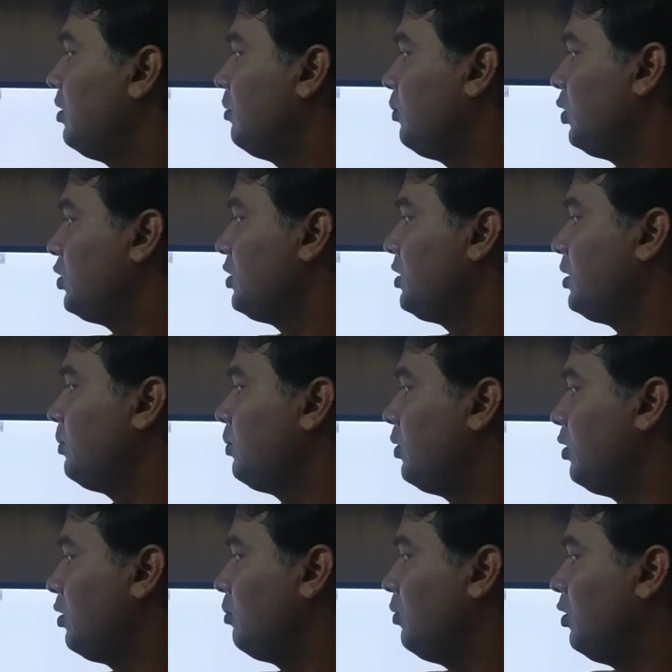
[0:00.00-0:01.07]
positive
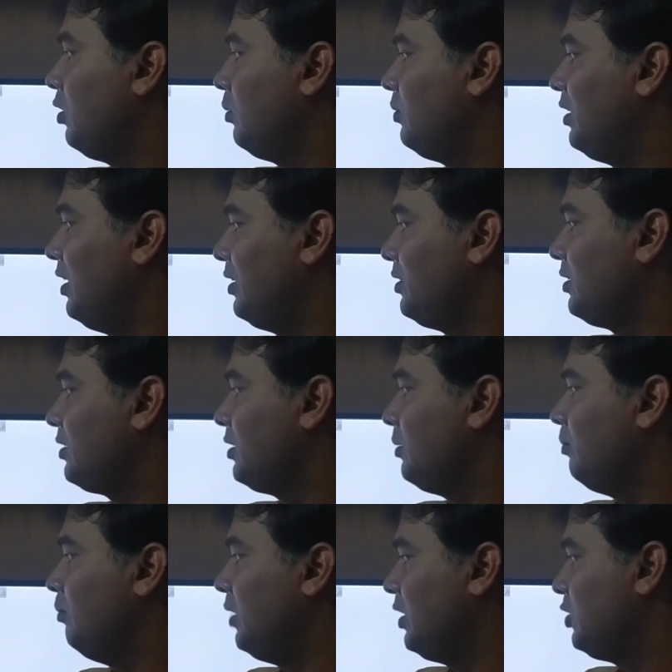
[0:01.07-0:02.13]
form of the adjective
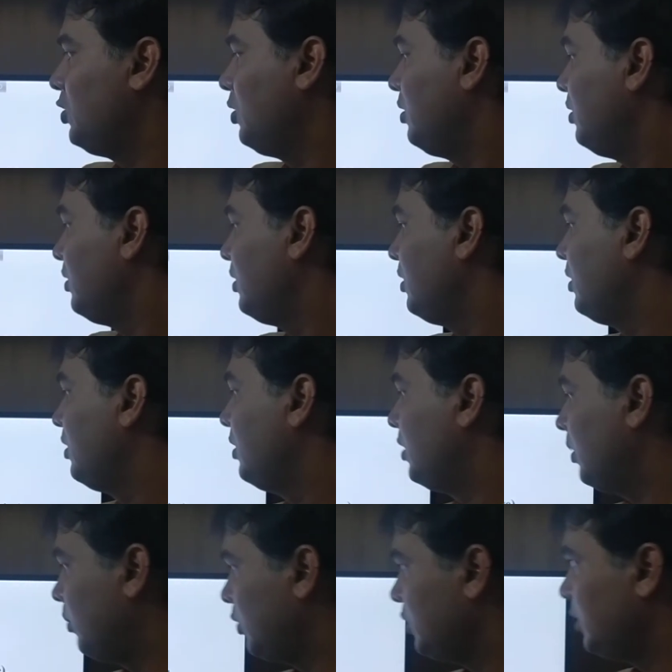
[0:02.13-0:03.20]
major. The
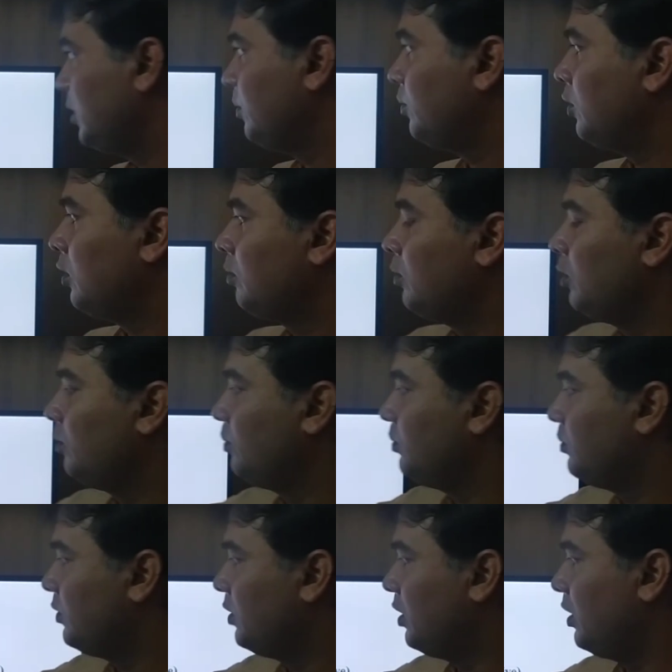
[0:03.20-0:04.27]
positive form of
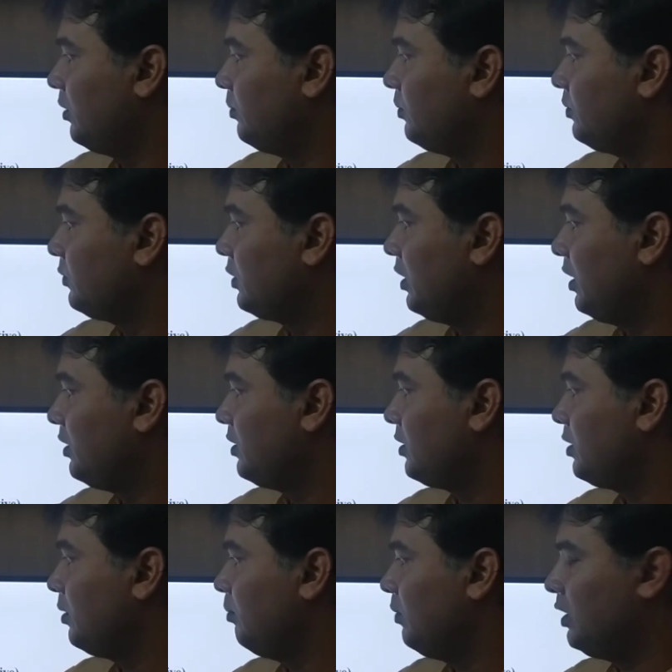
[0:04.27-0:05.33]
the
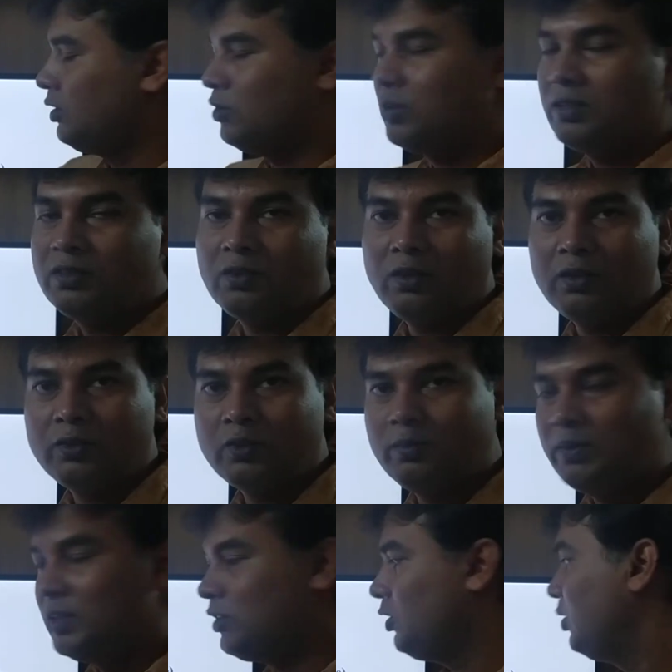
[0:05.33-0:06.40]
adjective major is also
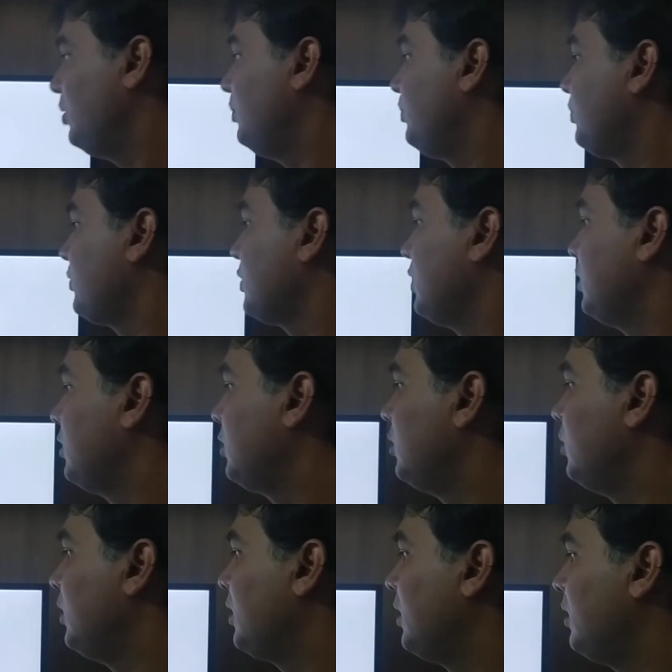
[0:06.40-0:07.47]
major, so
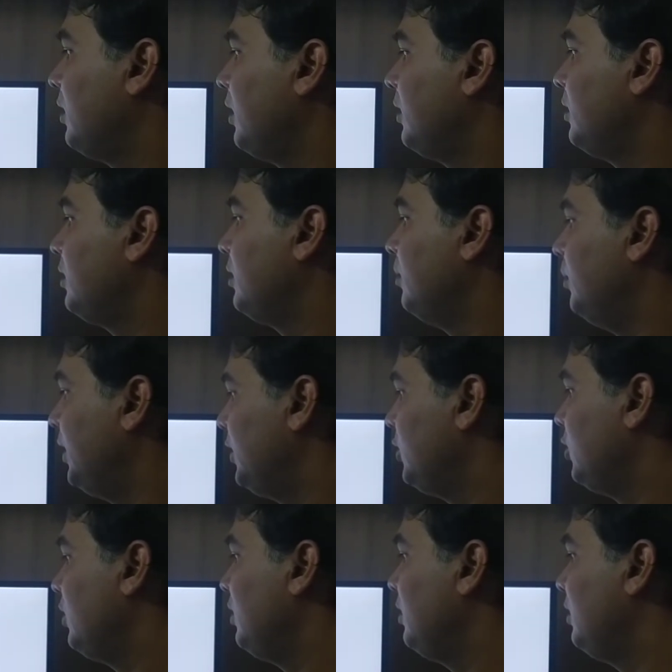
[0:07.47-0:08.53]
we can write
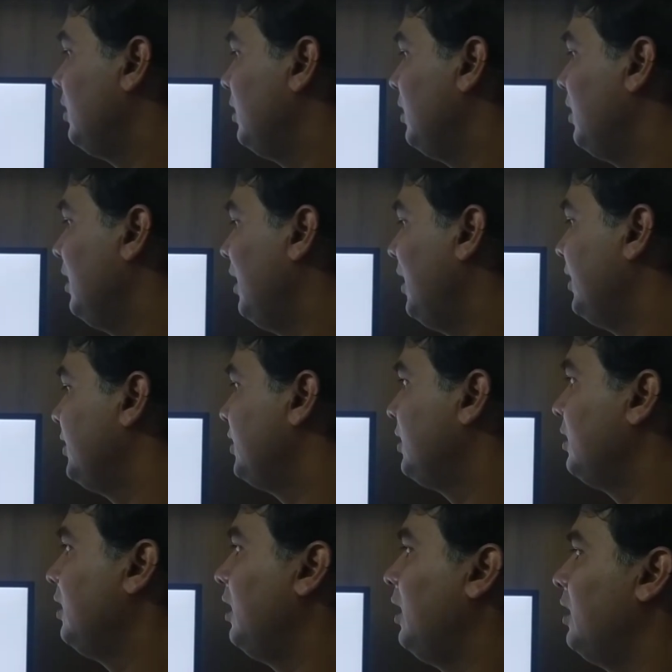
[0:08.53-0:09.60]
major, then as,
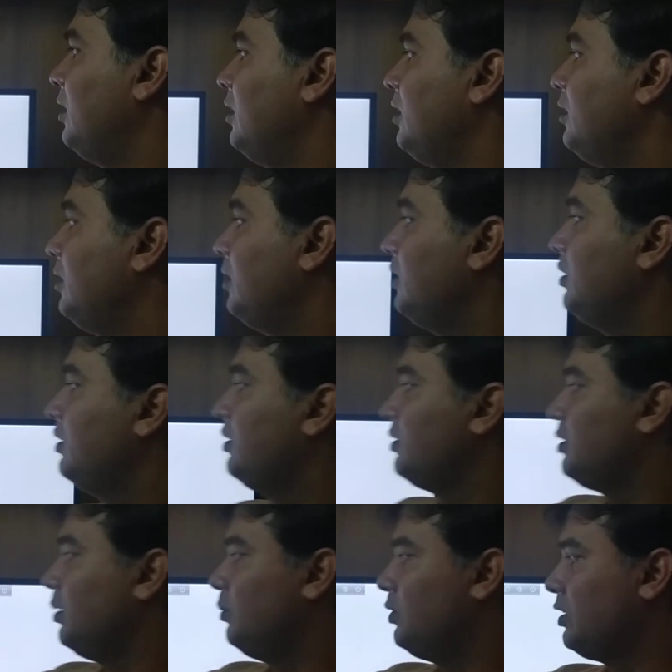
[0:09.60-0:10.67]
and then
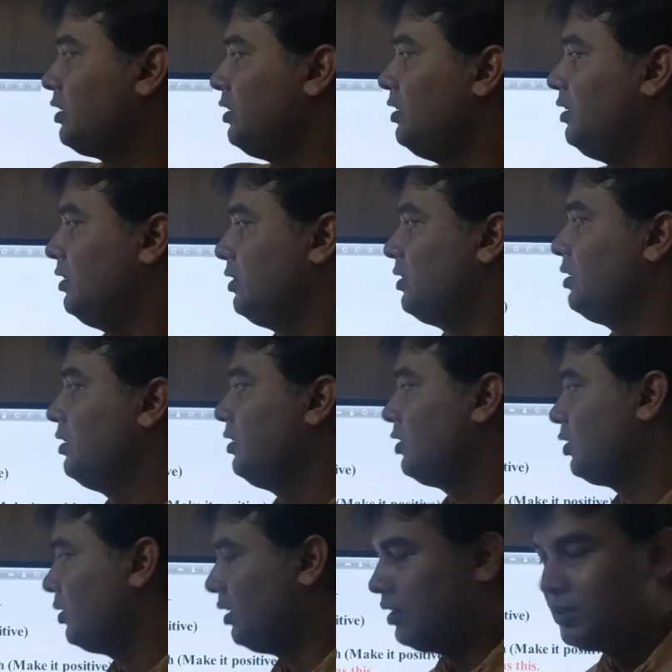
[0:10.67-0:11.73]
subject this.
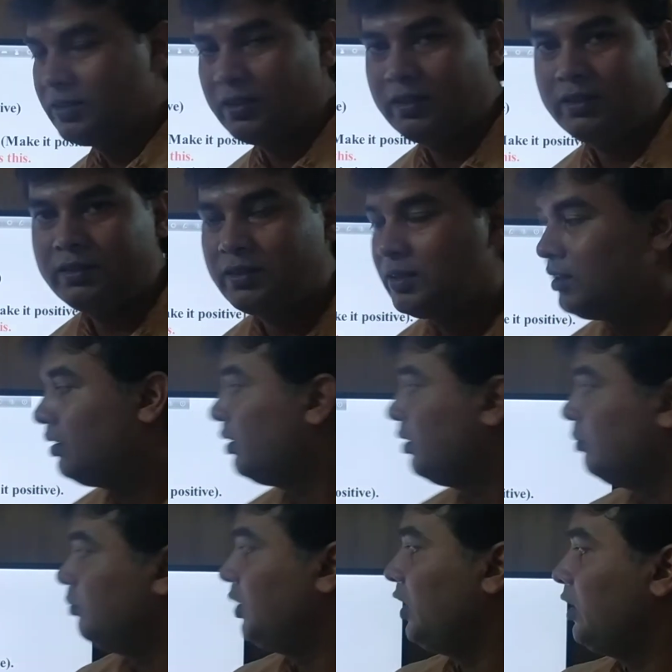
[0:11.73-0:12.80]
So the answer is,
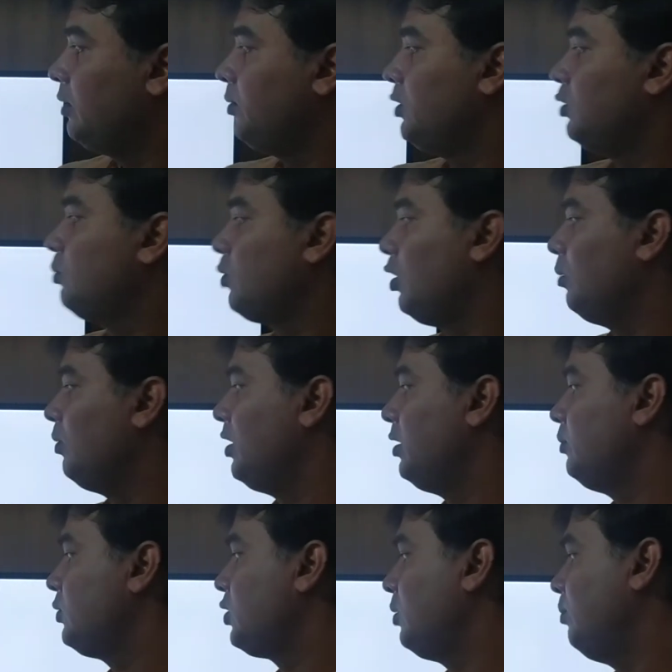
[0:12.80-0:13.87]
very few
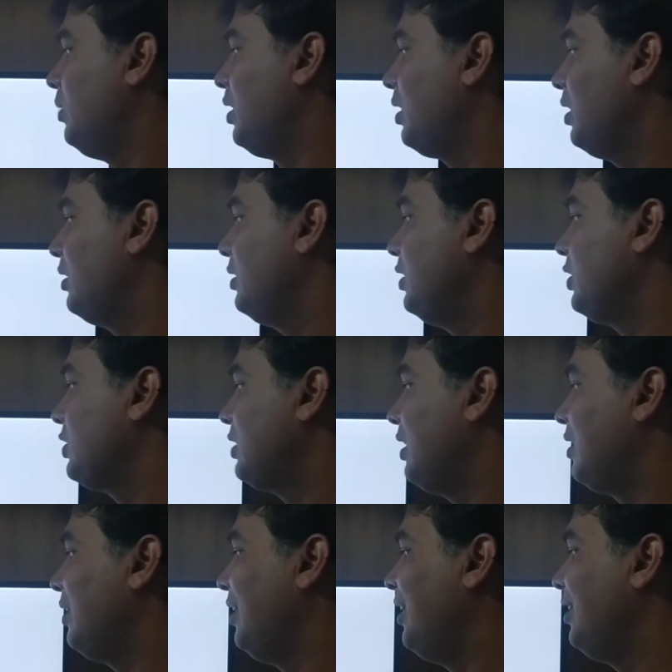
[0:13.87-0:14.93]
problems of Bangladesh
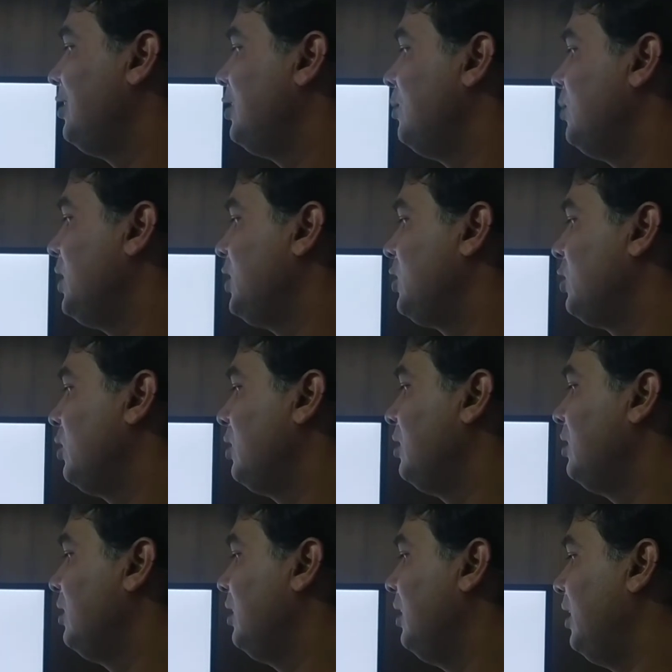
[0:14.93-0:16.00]
are as major
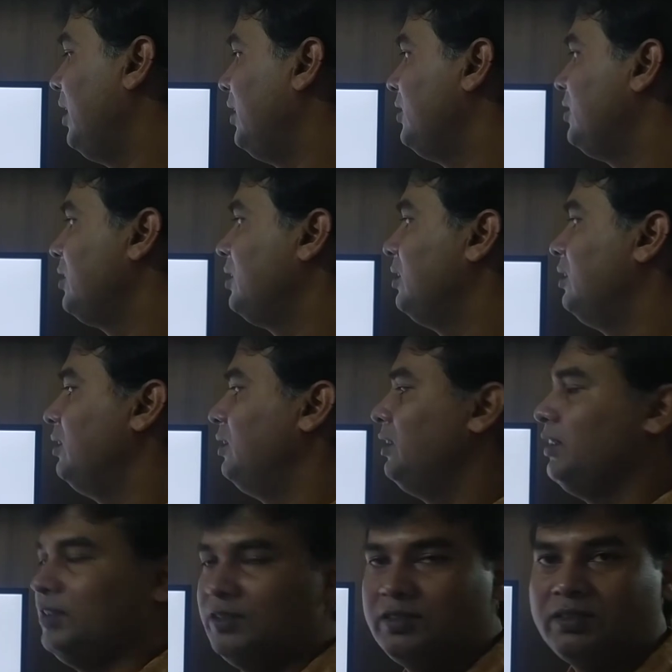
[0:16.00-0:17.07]
as
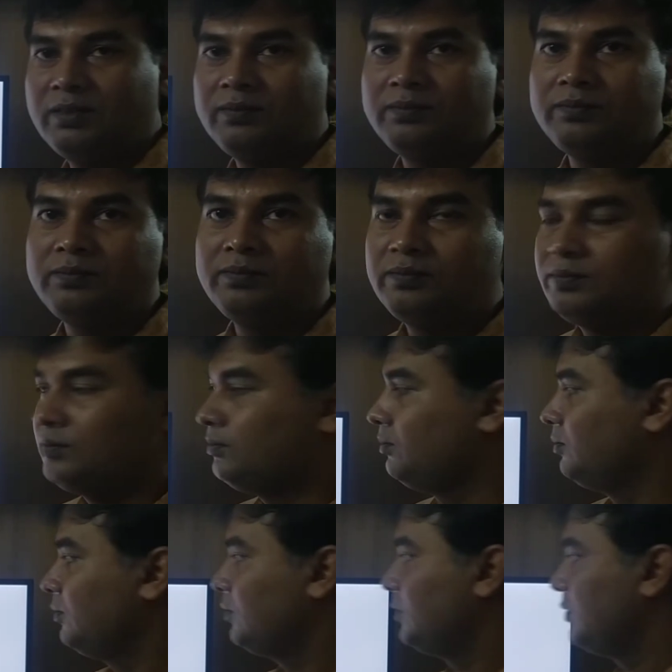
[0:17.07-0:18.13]
these.
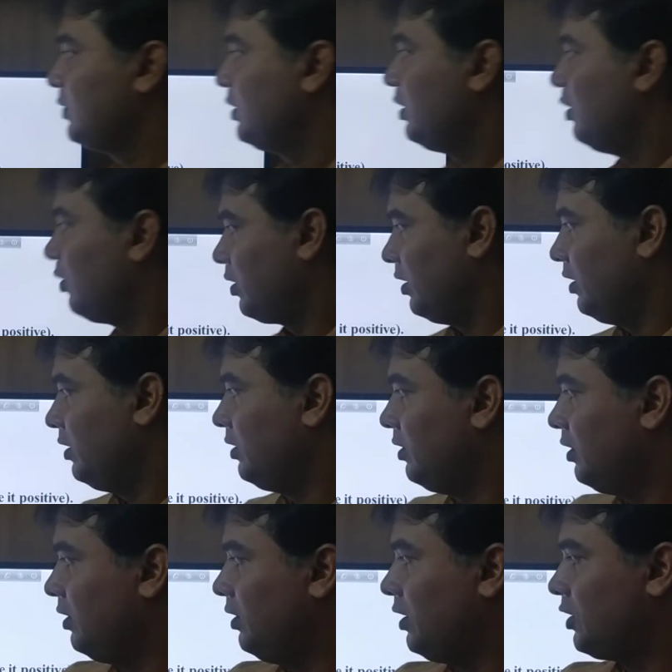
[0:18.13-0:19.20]
Okay,
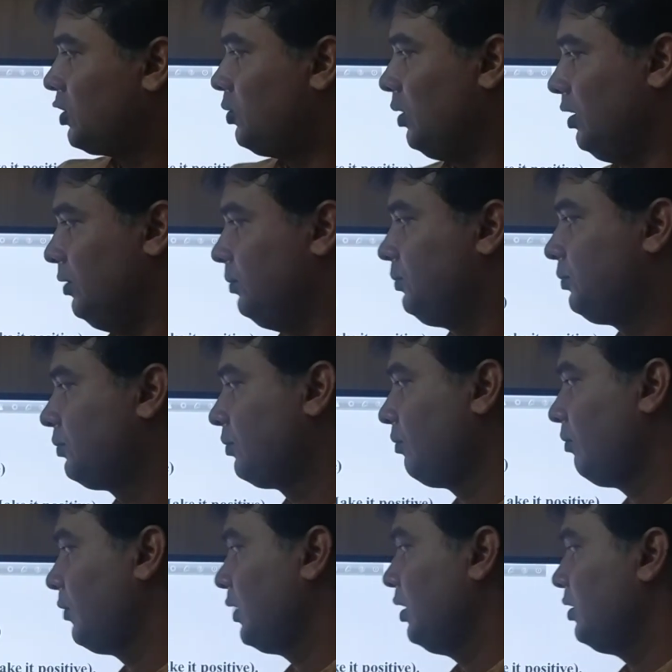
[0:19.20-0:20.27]
then next one.
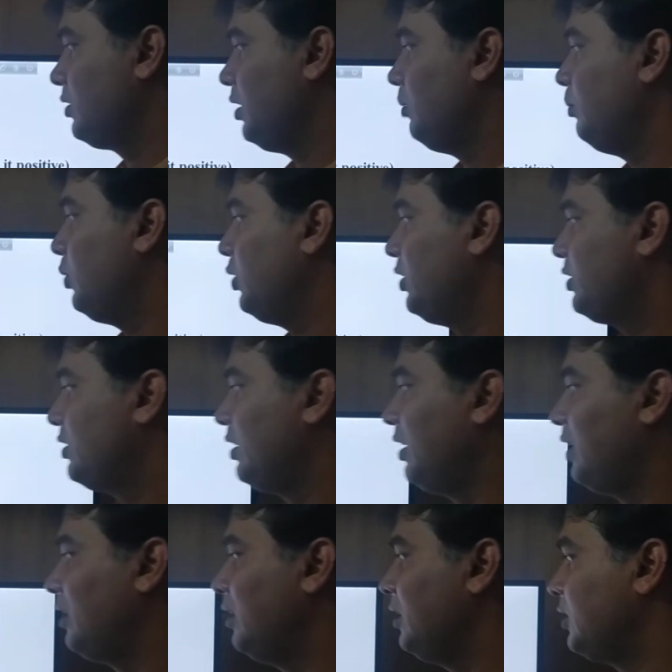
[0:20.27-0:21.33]
Some poets are
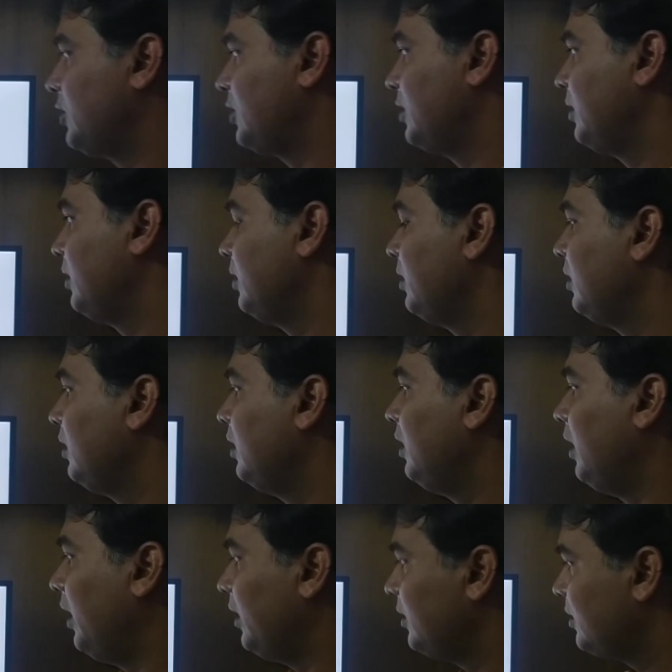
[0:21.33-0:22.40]
at least
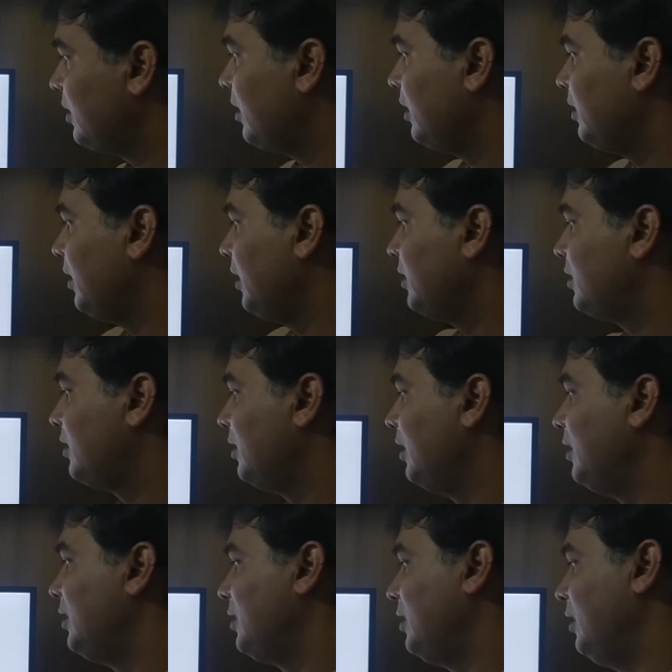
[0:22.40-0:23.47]
as great as
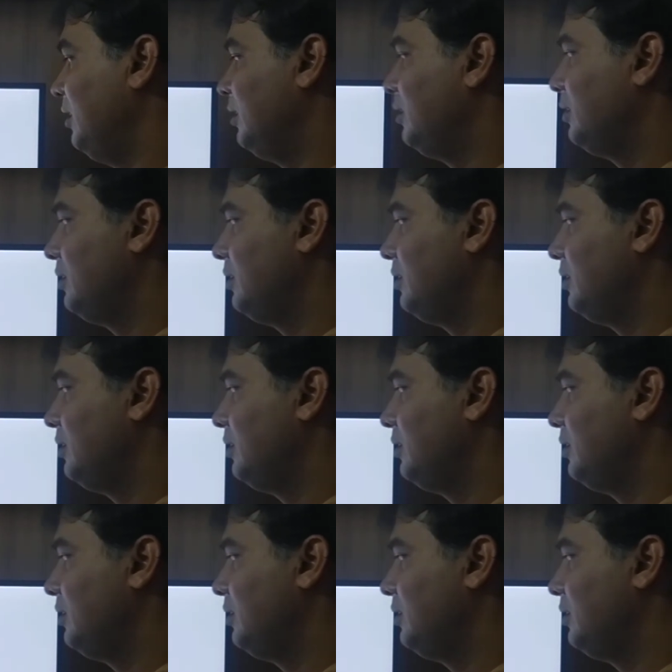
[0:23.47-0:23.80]
Tennyson.